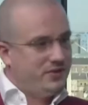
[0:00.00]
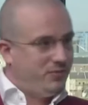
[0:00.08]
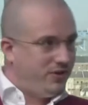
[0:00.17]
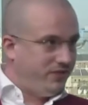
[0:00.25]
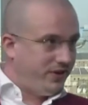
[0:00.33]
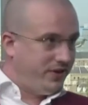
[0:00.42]

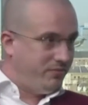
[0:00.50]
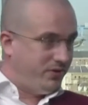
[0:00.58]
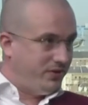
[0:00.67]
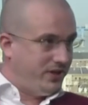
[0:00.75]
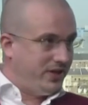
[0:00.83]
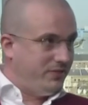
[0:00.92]
one very
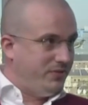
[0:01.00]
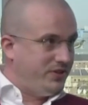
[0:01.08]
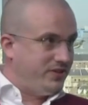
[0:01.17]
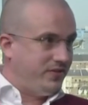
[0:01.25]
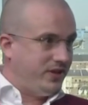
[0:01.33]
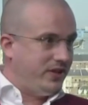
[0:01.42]
important
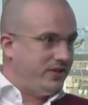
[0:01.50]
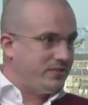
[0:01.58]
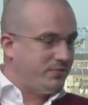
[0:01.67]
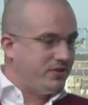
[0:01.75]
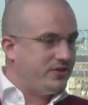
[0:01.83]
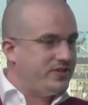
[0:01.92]
element of it, is
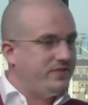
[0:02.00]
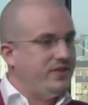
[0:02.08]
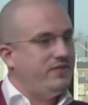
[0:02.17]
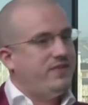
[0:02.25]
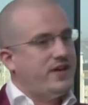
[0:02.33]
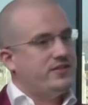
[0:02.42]
because if the
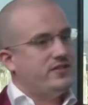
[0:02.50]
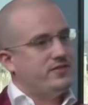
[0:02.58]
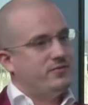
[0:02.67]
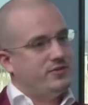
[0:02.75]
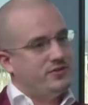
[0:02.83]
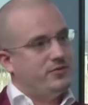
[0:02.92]
investors
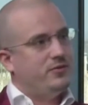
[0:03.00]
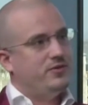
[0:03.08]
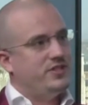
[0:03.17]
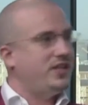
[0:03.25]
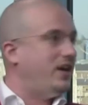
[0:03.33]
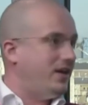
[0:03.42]
want to
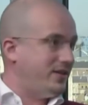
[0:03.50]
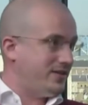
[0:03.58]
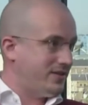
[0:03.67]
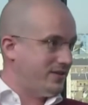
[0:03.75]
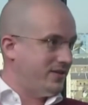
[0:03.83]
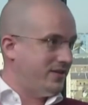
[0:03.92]
audit
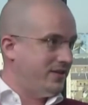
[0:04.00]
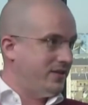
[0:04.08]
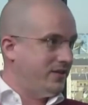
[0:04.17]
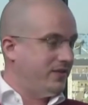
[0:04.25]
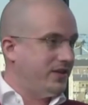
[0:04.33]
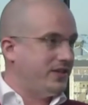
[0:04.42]
us,
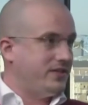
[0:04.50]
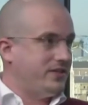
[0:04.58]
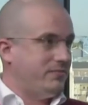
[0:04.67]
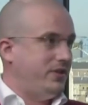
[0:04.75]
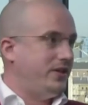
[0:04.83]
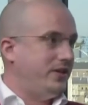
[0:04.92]
they can
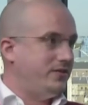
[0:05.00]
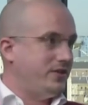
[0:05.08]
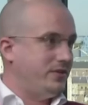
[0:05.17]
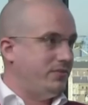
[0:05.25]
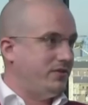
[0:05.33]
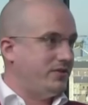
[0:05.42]
simply go to
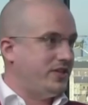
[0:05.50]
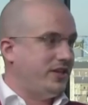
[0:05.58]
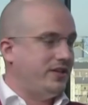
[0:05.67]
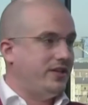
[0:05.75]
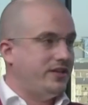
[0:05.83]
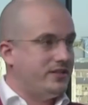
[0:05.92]
the blockchain
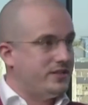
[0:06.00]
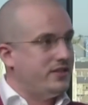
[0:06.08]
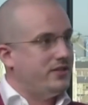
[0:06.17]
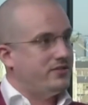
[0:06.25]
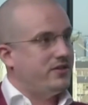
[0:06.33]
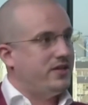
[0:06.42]
and they can
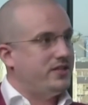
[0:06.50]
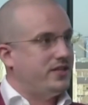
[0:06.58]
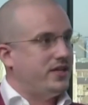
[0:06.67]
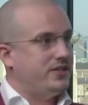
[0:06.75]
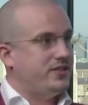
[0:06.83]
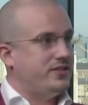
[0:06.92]
see the
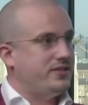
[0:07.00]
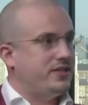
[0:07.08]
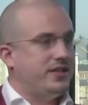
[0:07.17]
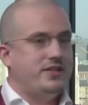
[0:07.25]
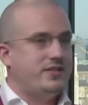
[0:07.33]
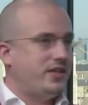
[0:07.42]
transactions and
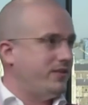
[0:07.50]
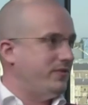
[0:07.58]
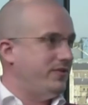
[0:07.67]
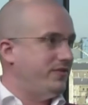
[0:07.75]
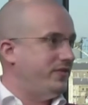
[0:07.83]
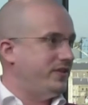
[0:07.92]
they can check we're
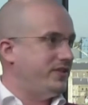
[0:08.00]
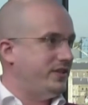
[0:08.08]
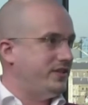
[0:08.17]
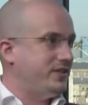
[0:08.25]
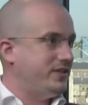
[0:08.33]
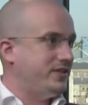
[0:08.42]
not fixing
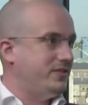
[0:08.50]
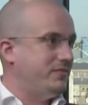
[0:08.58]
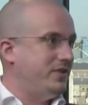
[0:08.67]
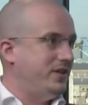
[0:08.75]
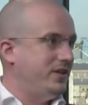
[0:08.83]
the system.